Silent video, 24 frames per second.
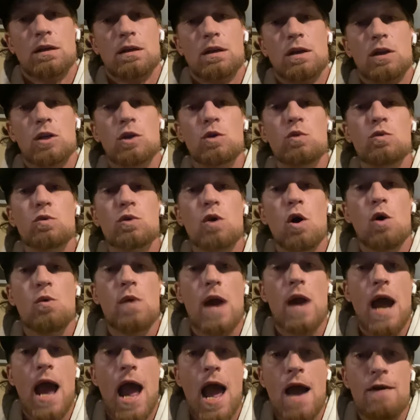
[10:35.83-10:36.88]
you
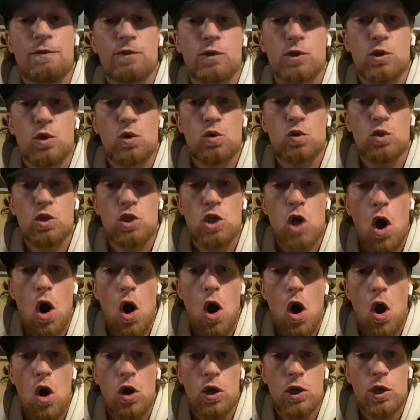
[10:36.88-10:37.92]
don't have to
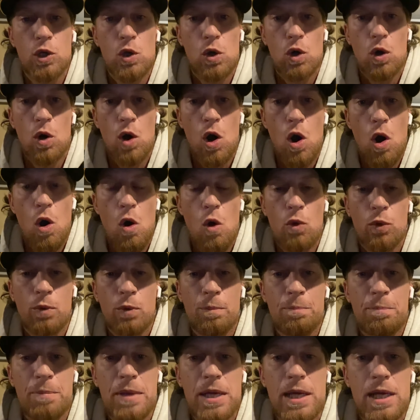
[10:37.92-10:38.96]
dog your own
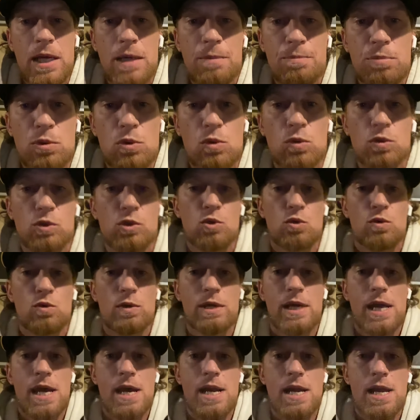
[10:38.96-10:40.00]
people to
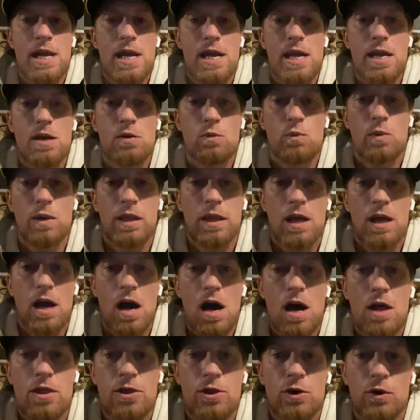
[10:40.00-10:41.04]
get in with
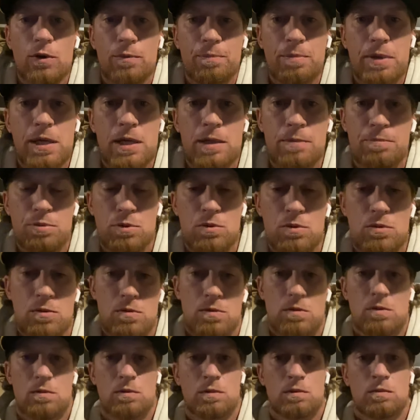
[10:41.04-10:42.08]
other people.
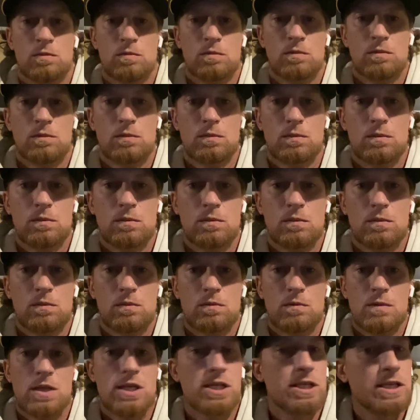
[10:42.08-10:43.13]

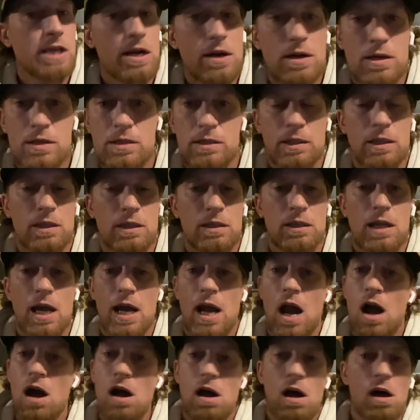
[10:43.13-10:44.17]
Seriously, like,
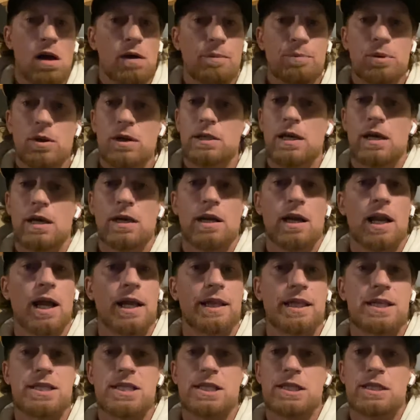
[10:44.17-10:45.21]
I'll put it down to
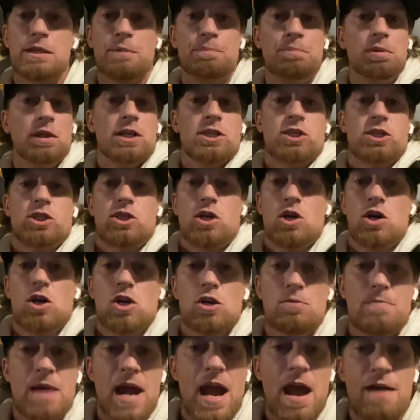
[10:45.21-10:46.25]
like the simplest
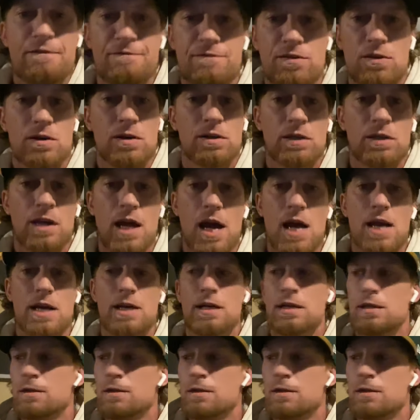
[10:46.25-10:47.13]
term ever. Like,